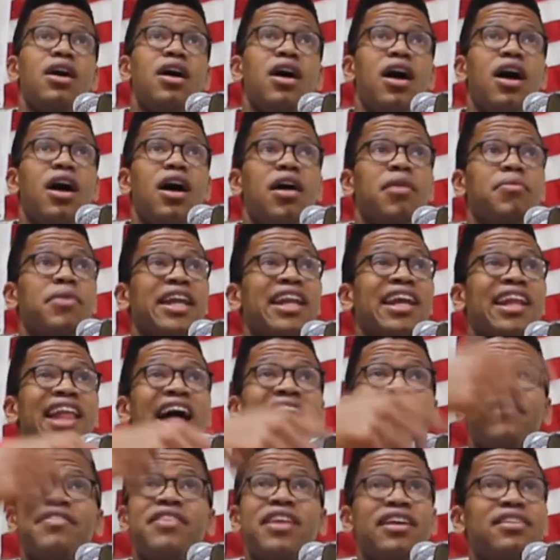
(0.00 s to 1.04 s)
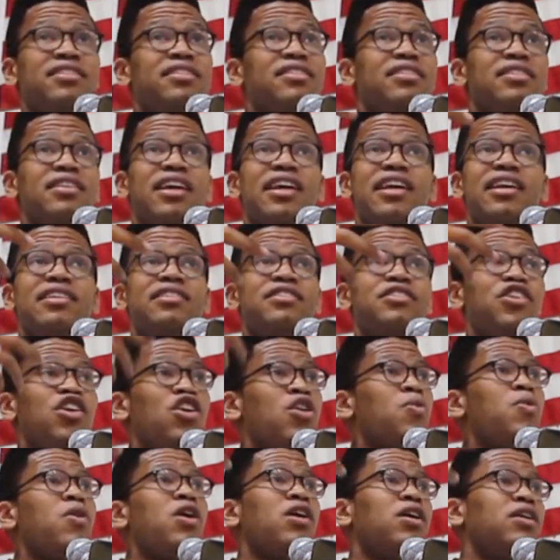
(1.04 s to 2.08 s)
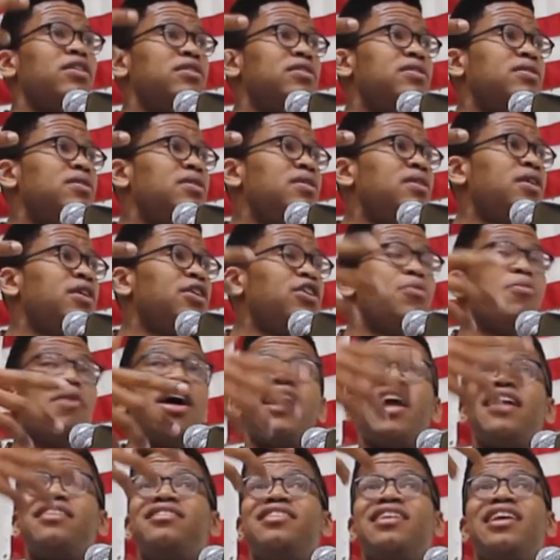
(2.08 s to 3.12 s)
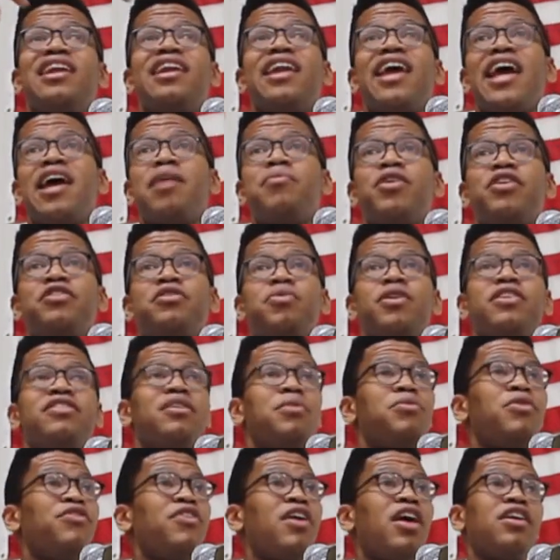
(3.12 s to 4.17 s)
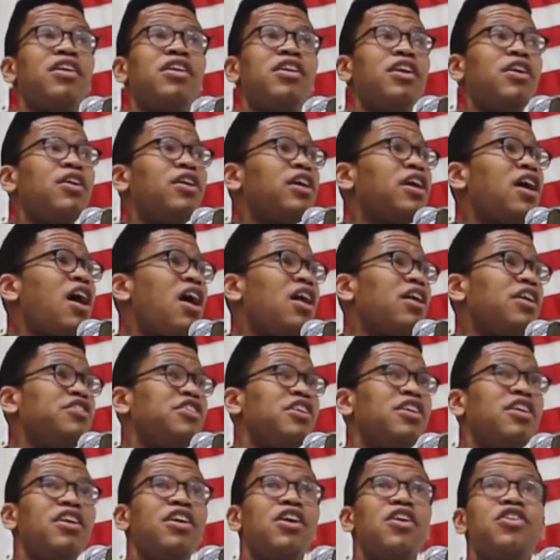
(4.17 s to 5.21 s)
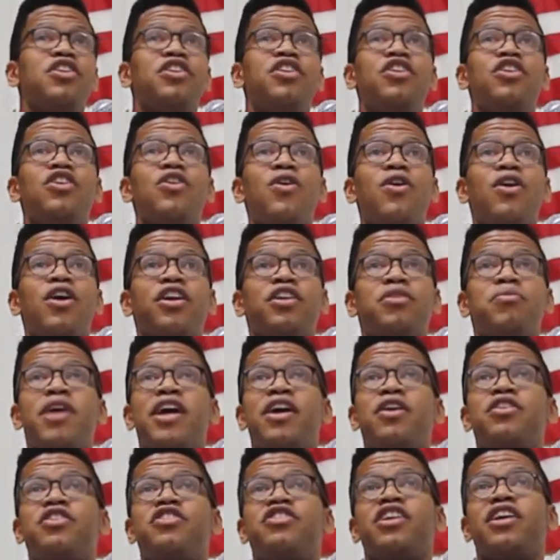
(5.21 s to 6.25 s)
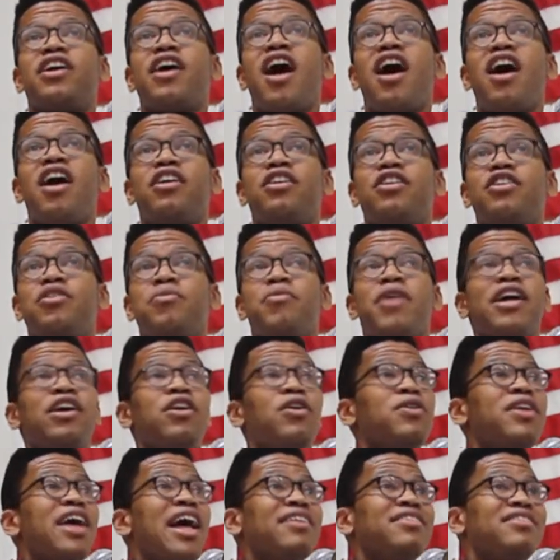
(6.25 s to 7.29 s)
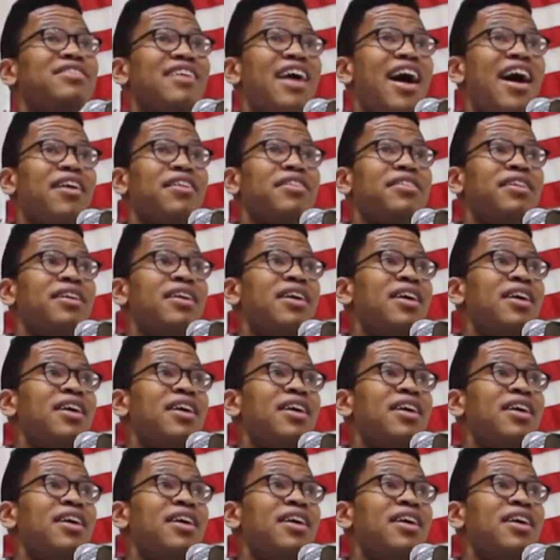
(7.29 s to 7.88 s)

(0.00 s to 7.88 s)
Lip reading: And a lot of this is your world. You might not see it in Amherst, but some of y'all are going to go to college. You're going to go to New York. You might go to Chicago. You might go down south.